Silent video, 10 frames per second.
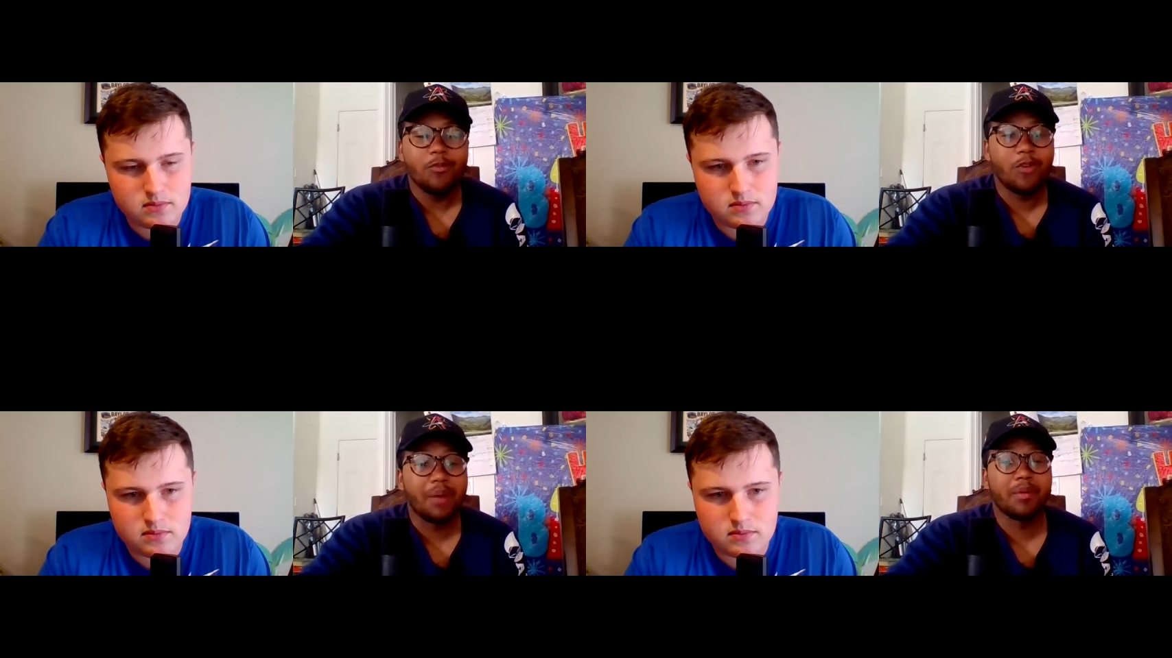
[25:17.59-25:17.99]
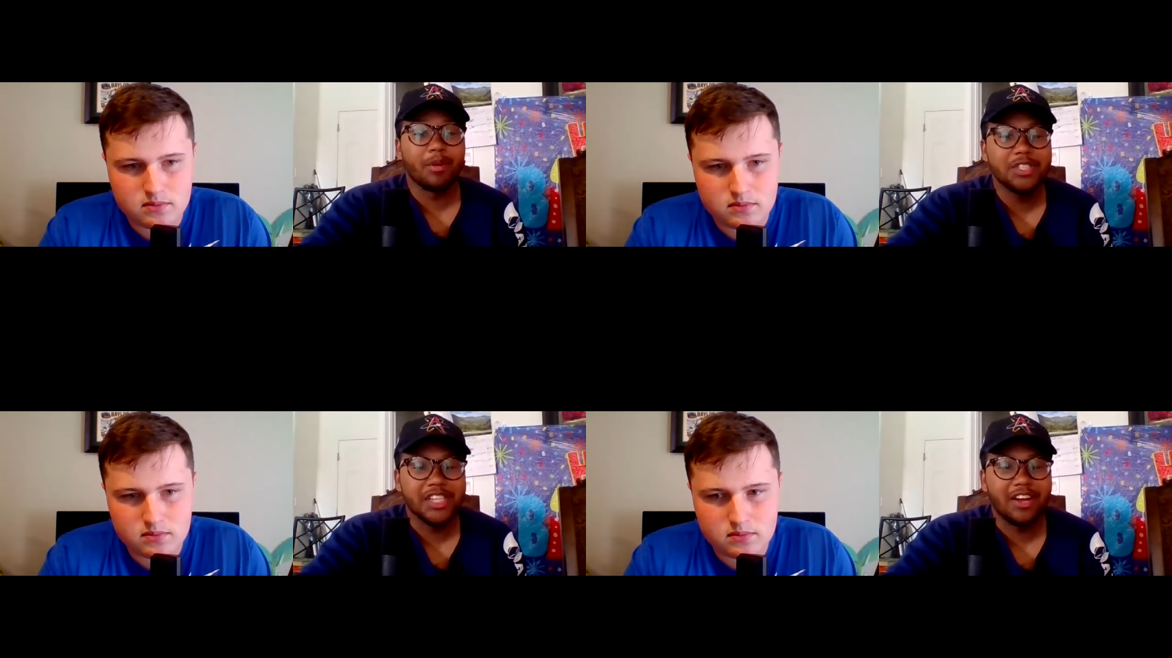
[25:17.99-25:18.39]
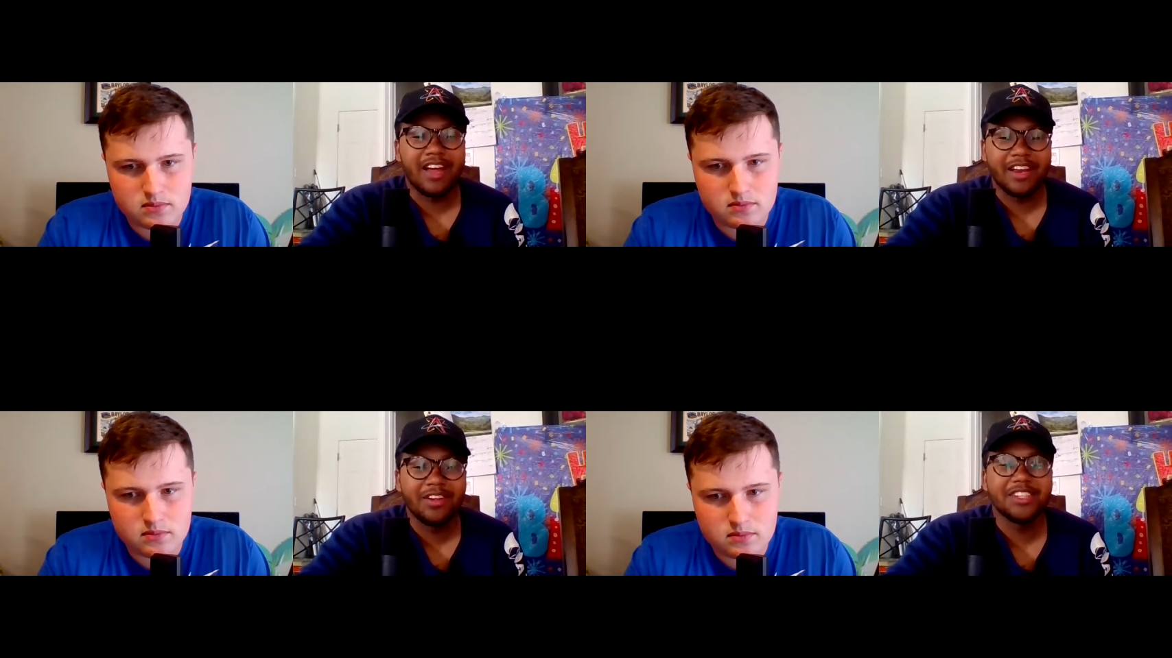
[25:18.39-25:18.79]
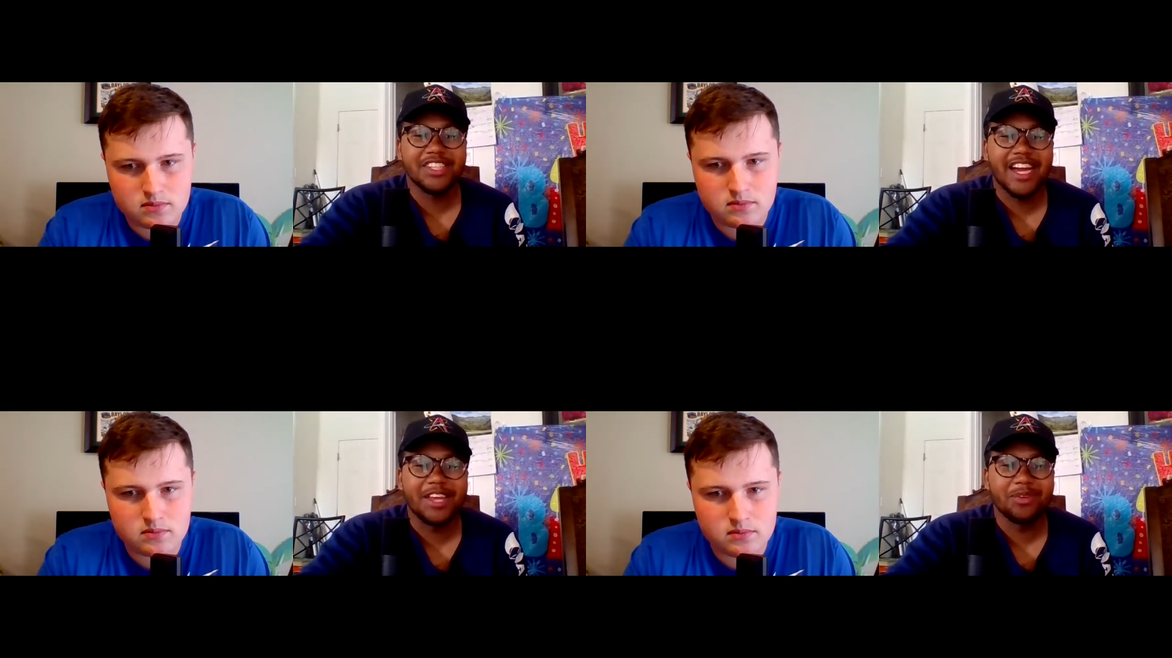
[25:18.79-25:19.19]
Speaker 1: Robert Rochell, I know that's
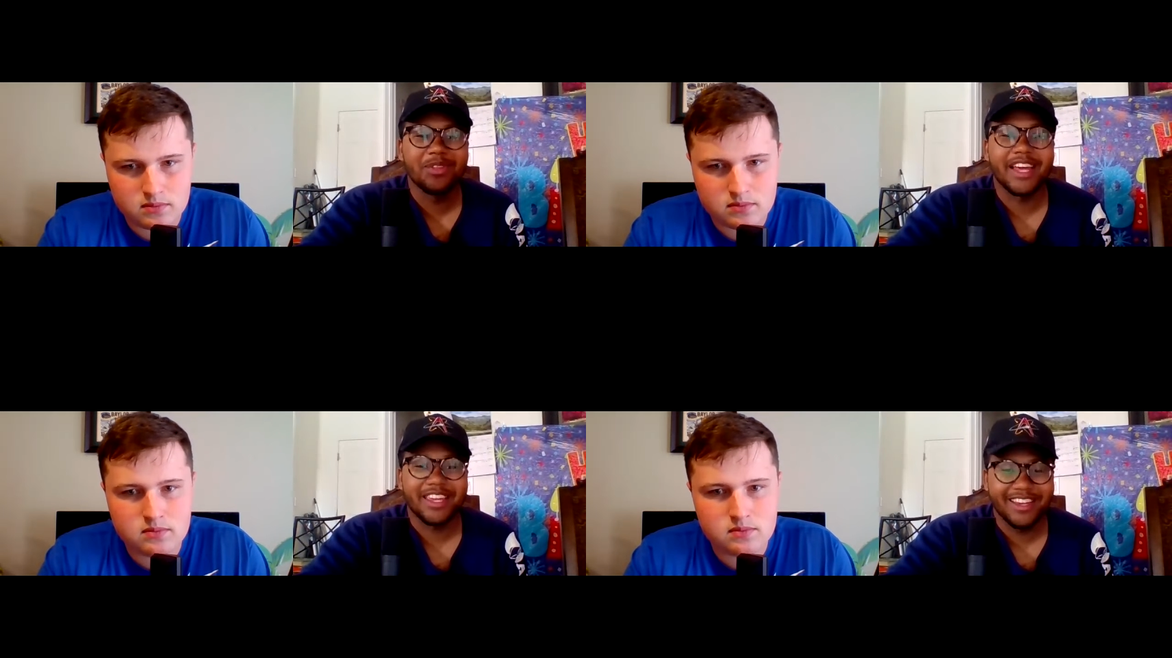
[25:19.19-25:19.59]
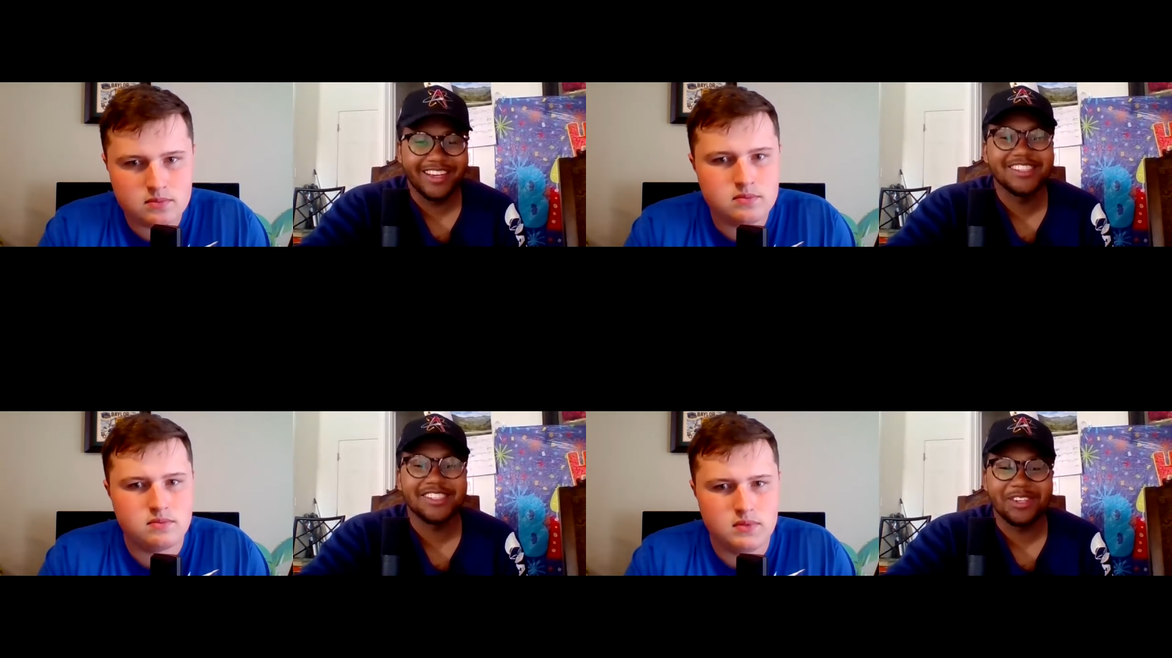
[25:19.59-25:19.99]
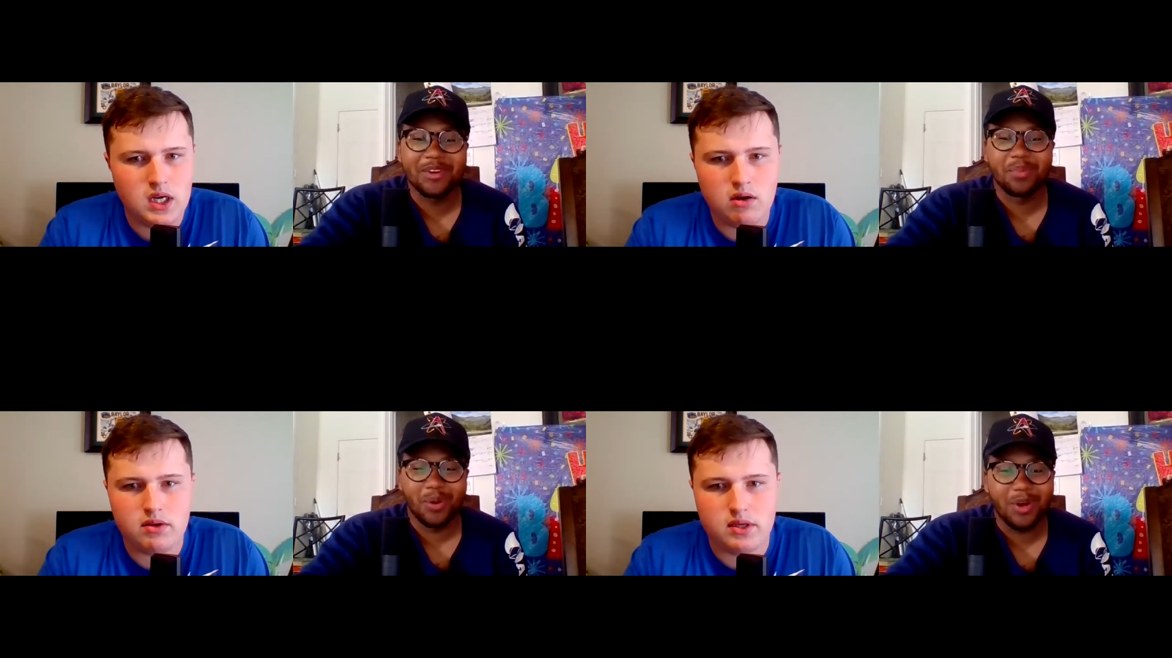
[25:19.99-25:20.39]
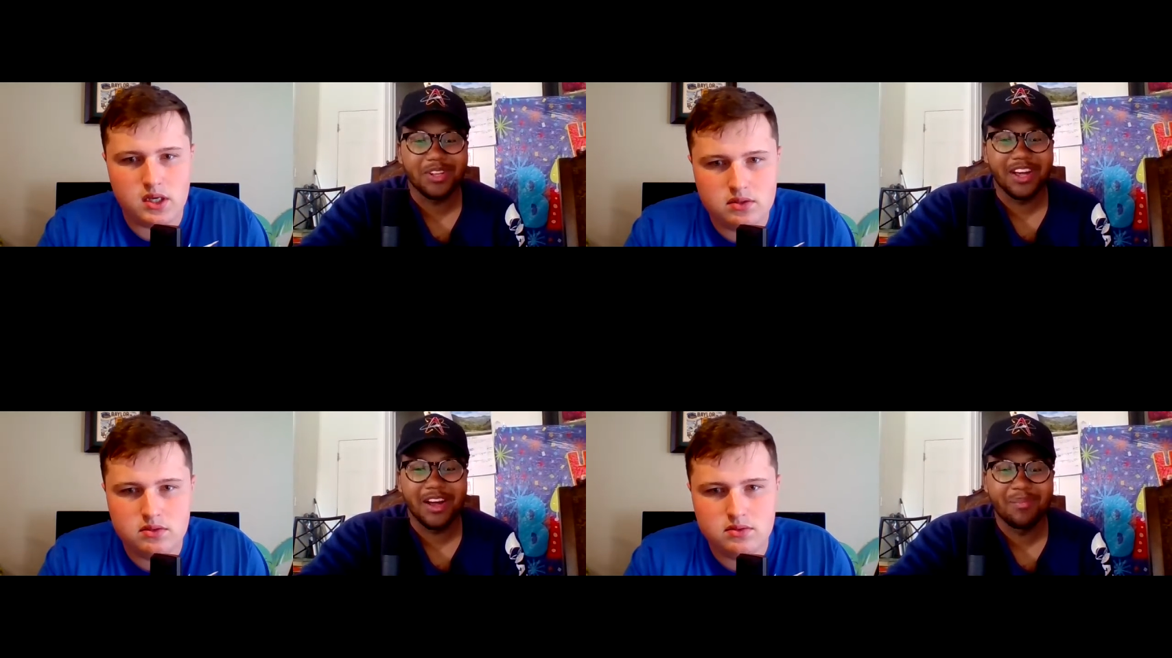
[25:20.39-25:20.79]
a guy you like, uh, a, Senior Bowl oh.
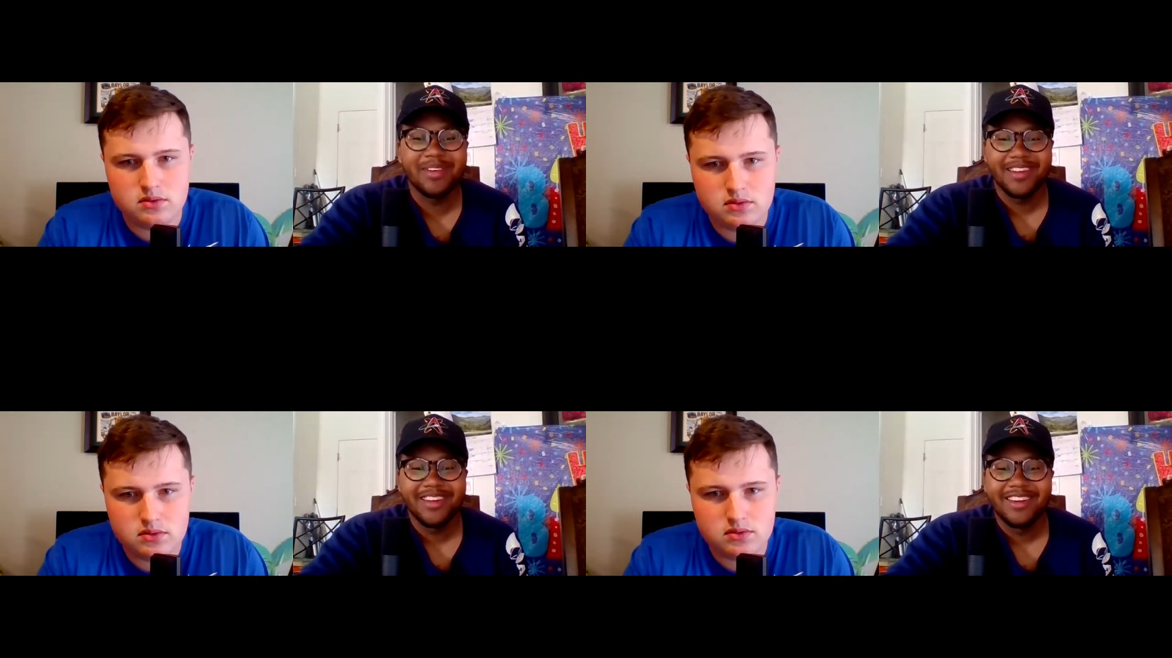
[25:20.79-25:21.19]
alum.